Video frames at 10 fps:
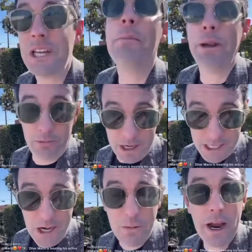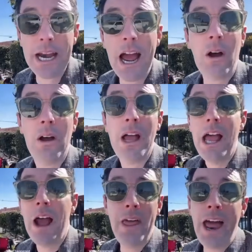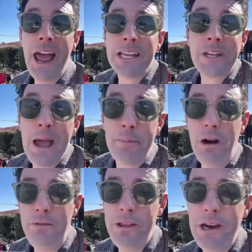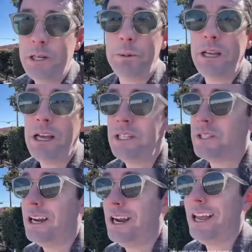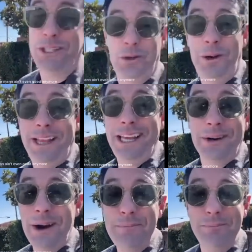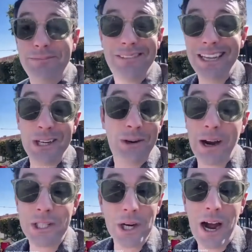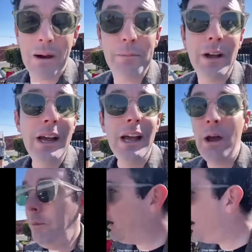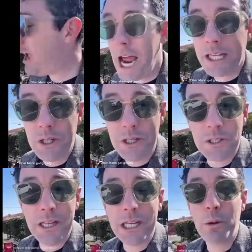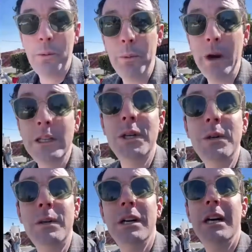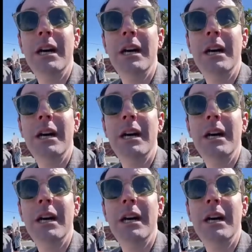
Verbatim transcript: that's happening right here, right now, and that has happened over the years because it's a really a great, it's a great job, and we are actors, and that's what we want to do.